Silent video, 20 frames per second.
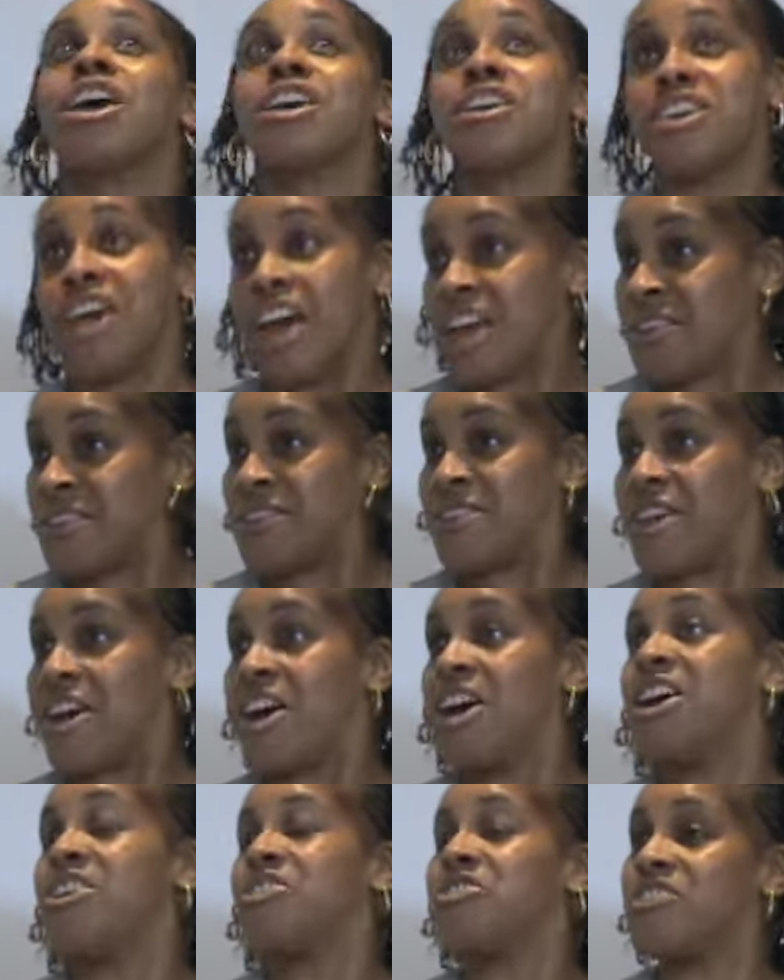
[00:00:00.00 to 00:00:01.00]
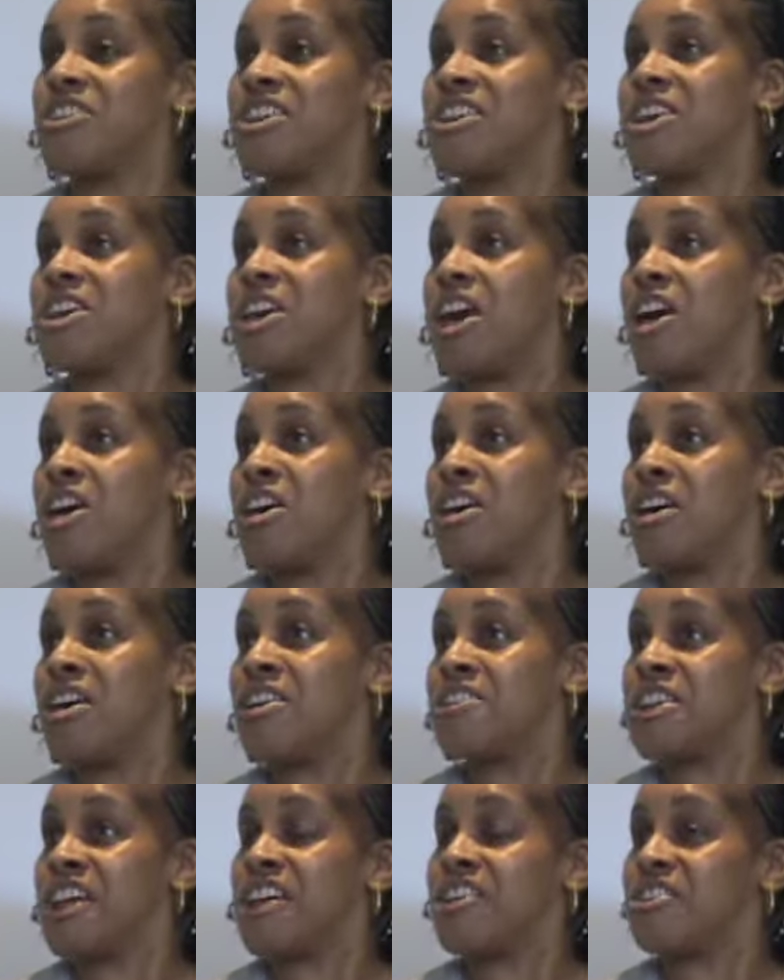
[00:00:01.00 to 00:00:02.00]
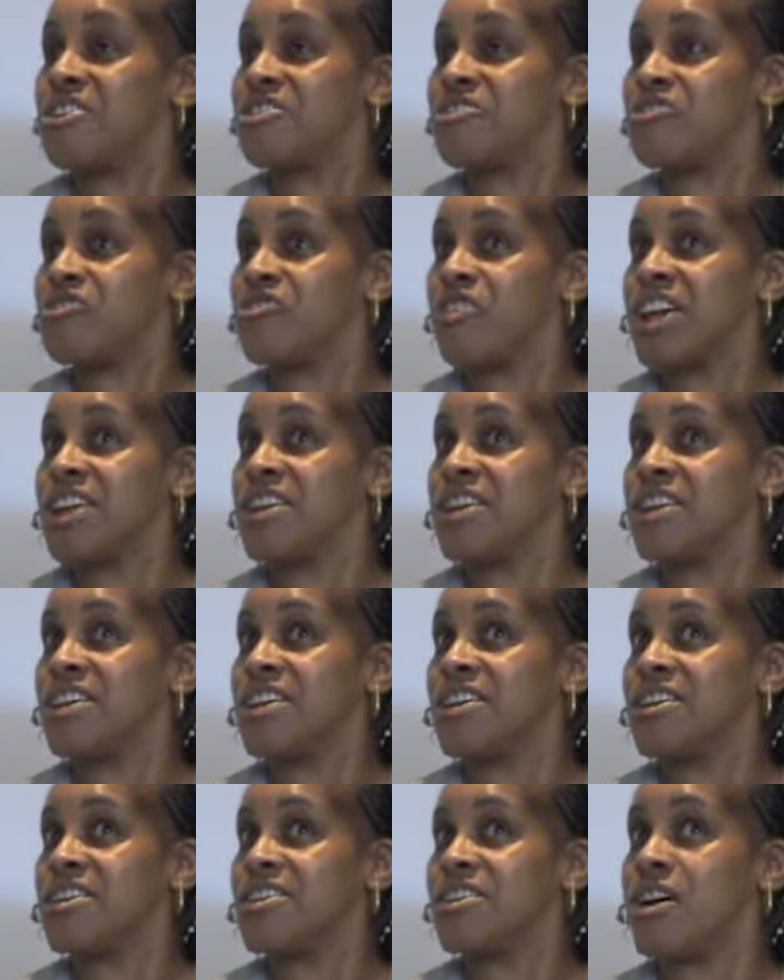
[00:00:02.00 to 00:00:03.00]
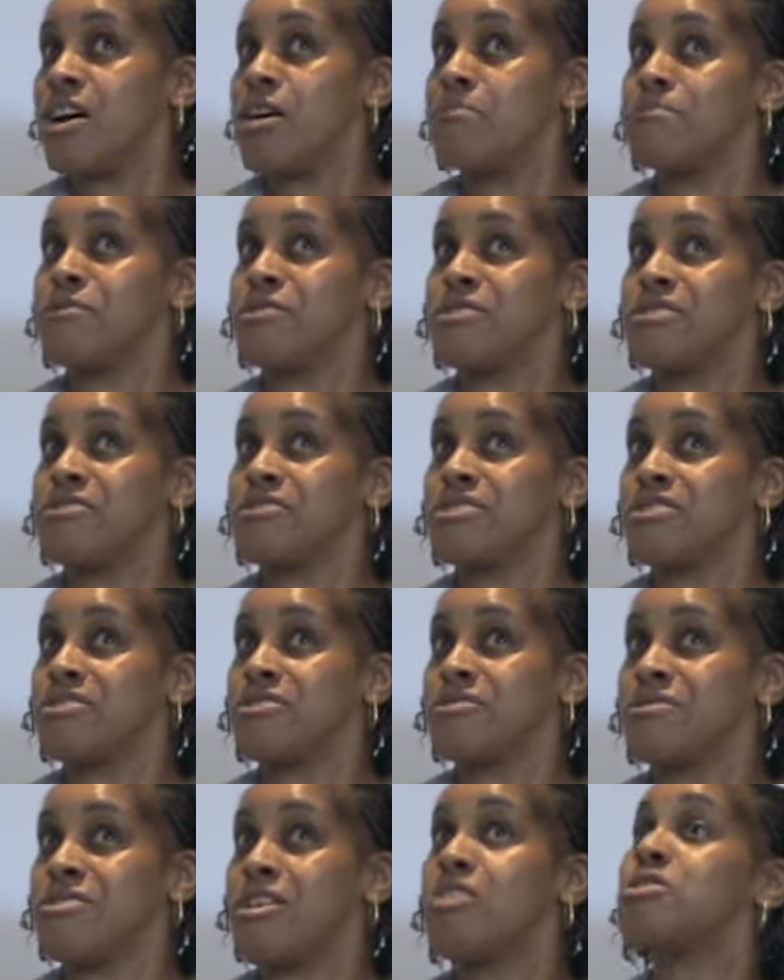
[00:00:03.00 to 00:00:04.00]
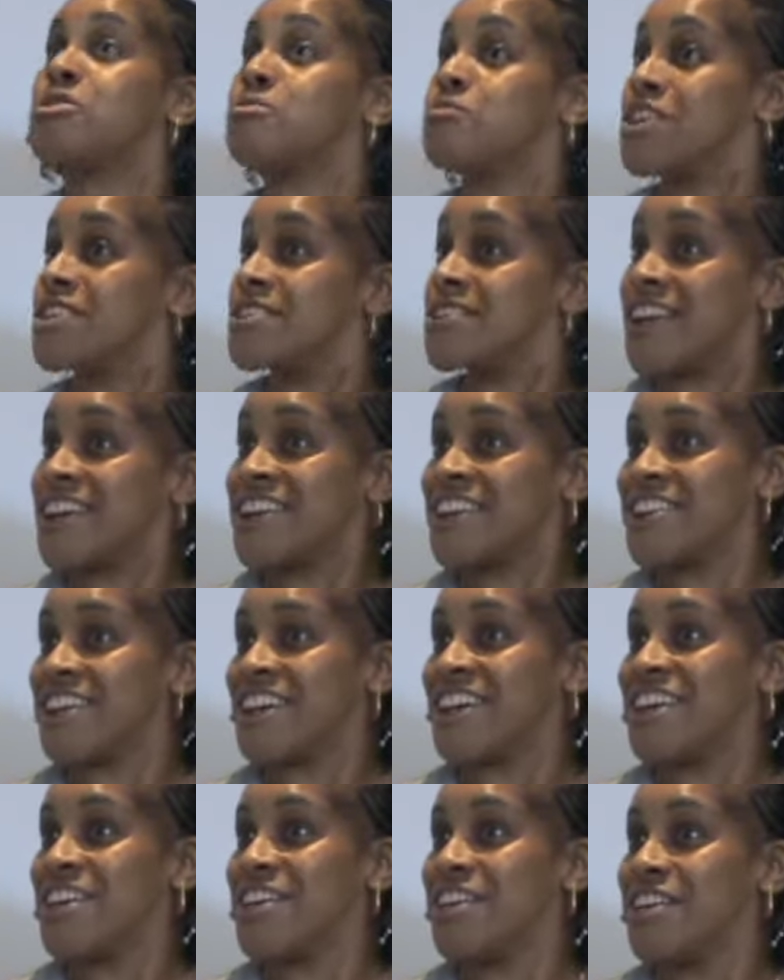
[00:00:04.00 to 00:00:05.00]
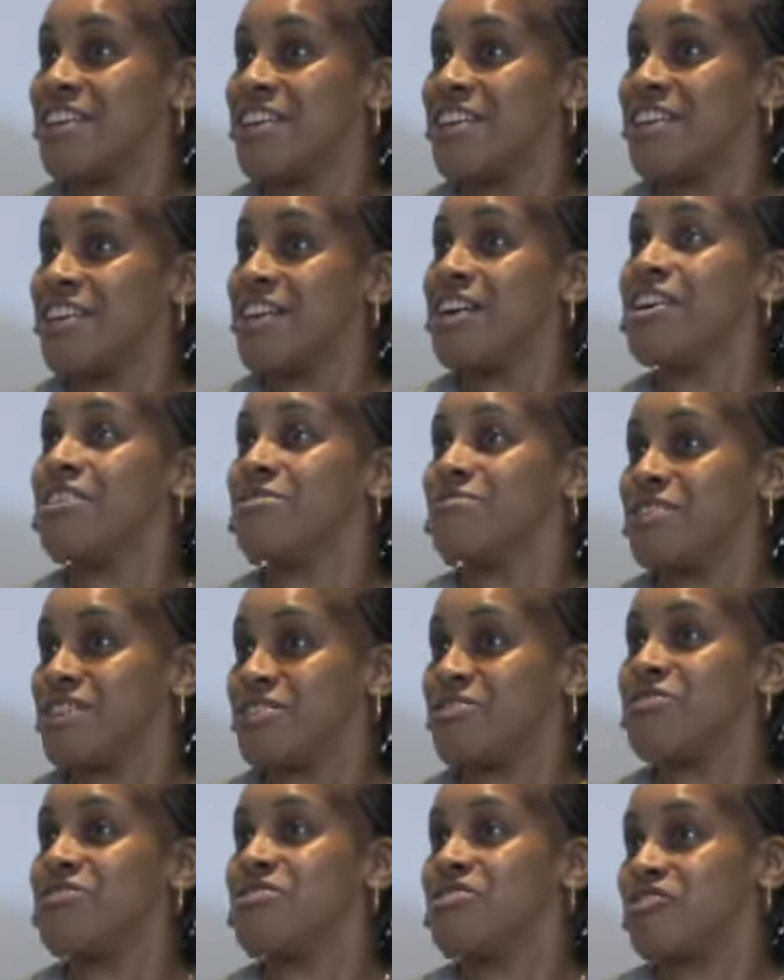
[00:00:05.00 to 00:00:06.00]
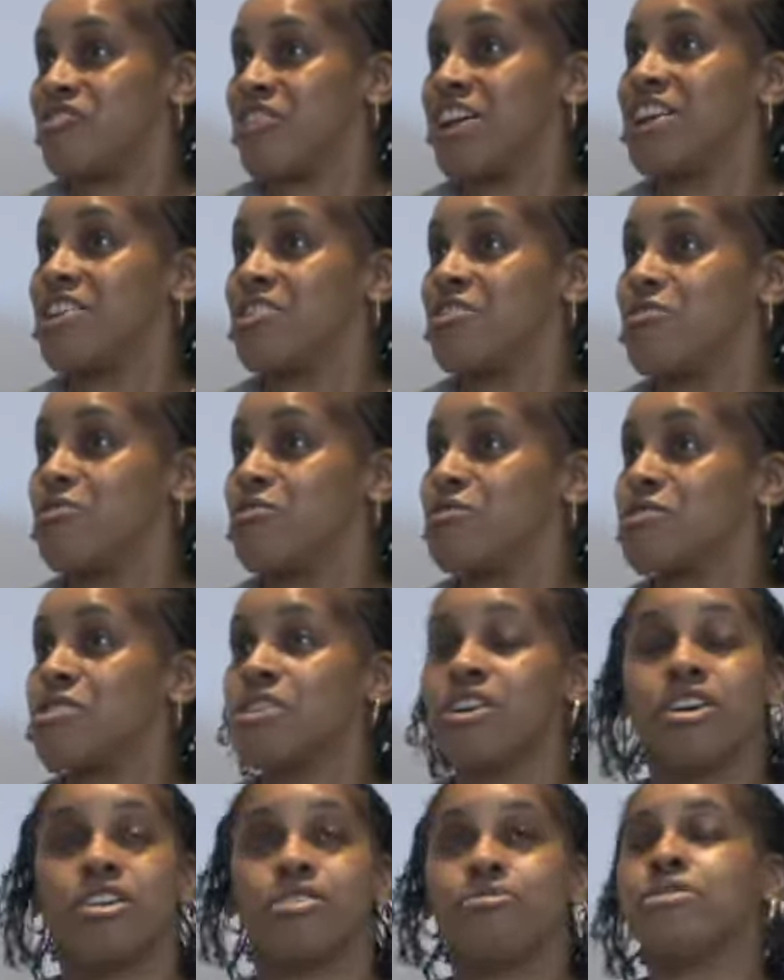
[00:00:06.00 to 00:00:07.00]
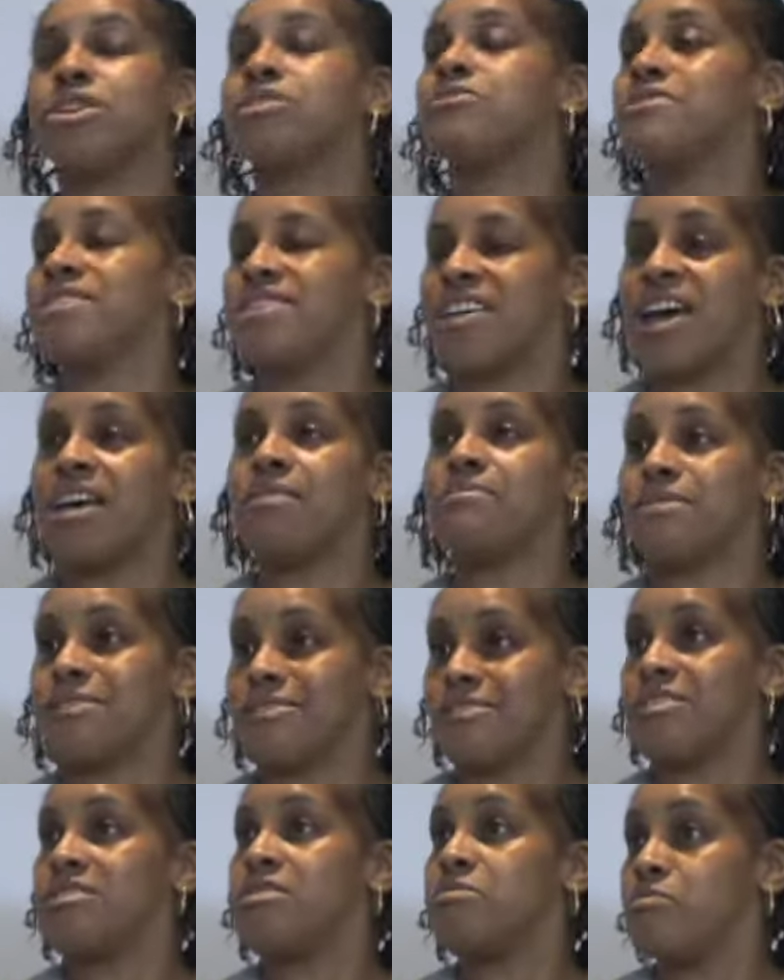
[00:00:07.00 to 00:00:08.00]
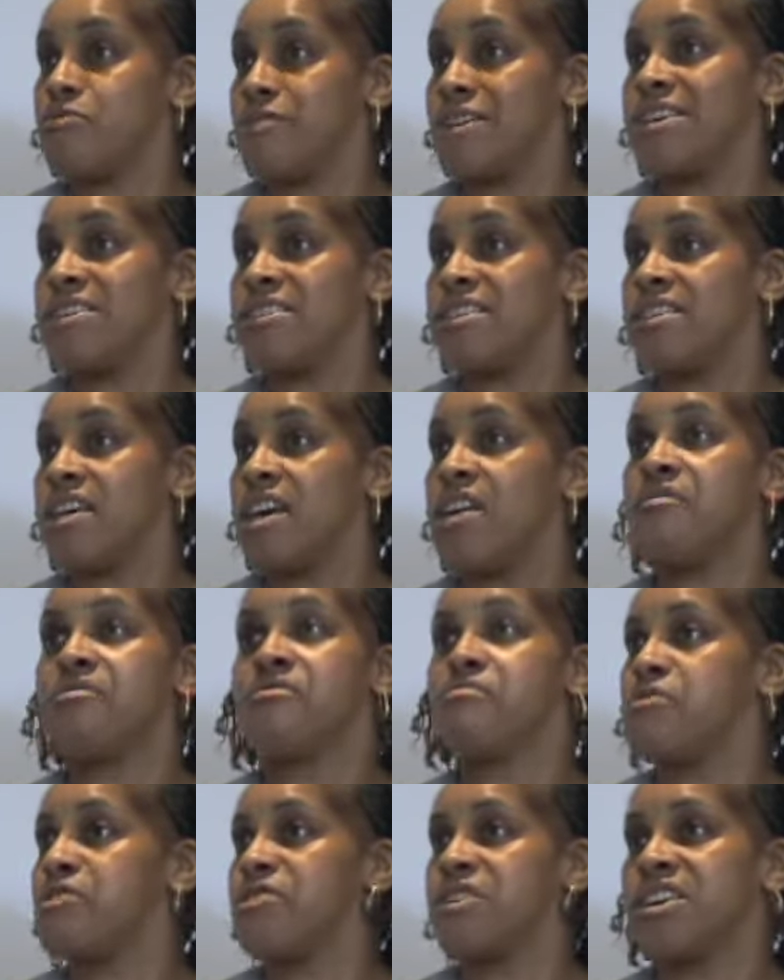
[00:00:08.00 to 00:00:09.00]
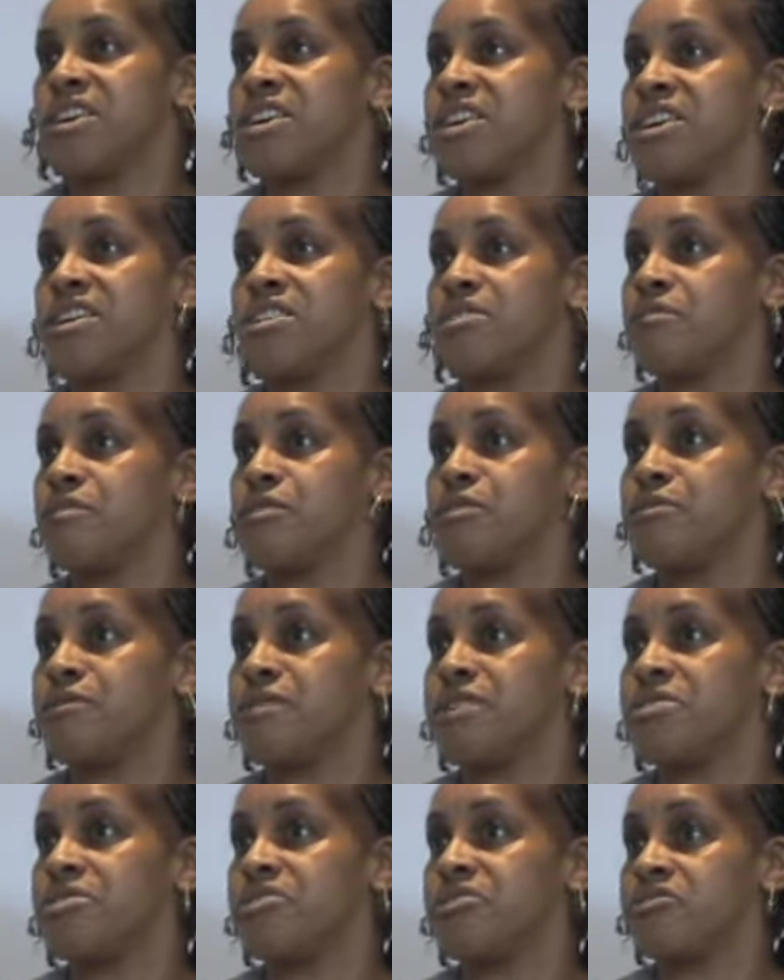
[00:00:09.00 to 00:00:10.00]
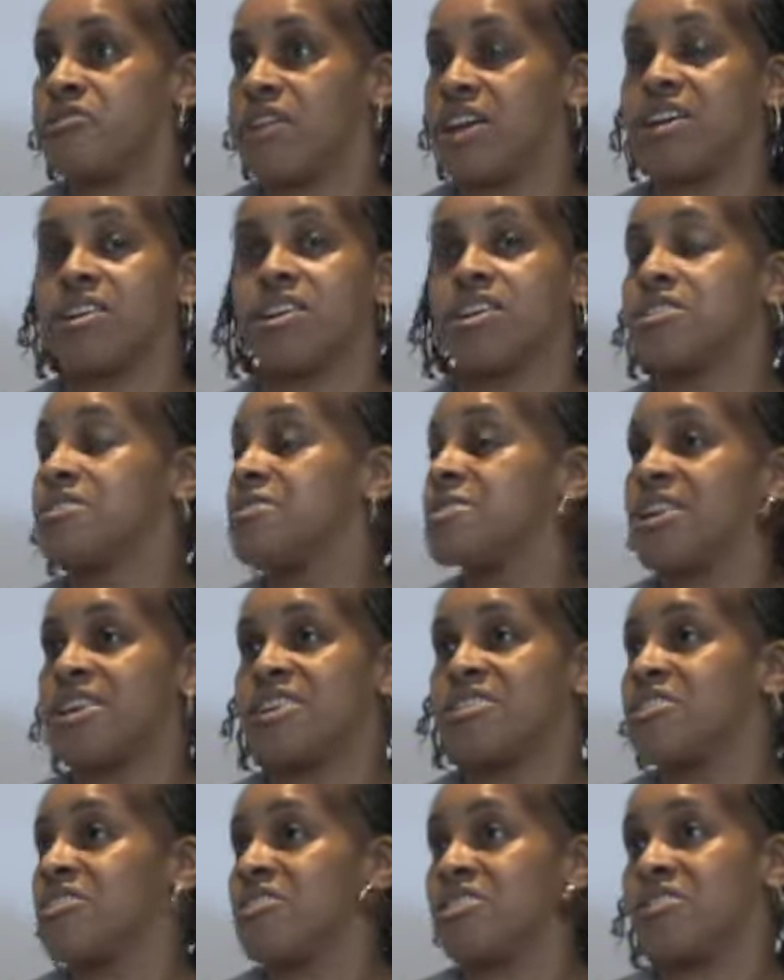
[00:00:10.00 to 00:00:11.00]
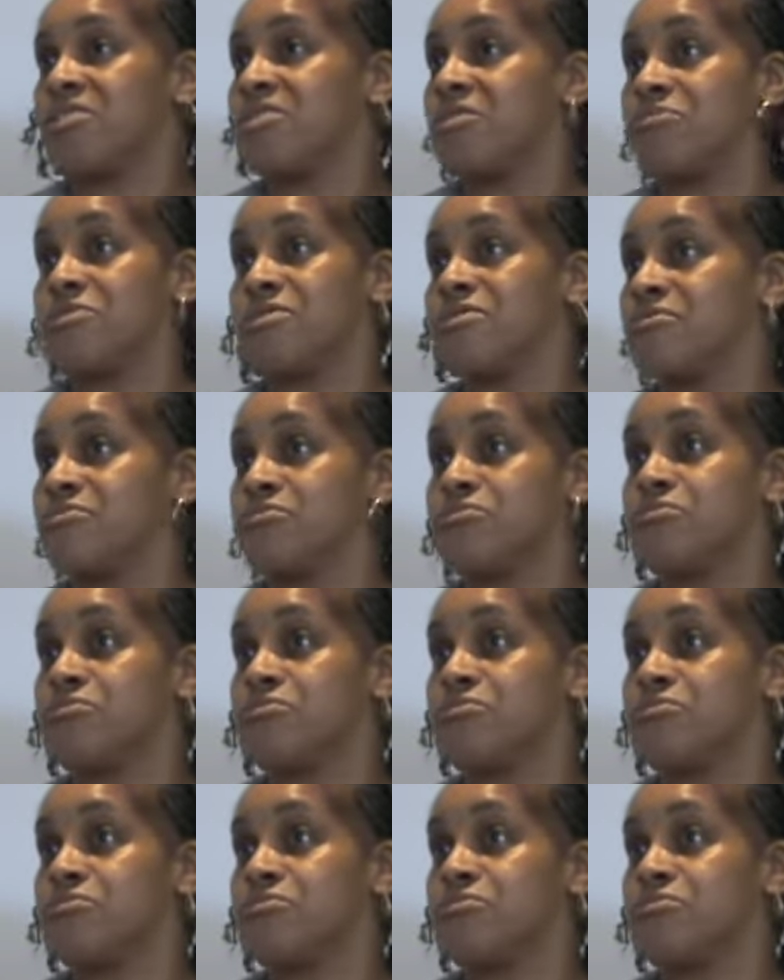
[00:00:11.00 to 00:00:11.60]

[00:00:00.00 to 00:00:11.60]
Yes, I actually attended training up until last week Saturday. I went on a training course, which was absolutely brilliant. Everybody involved in the training said, it was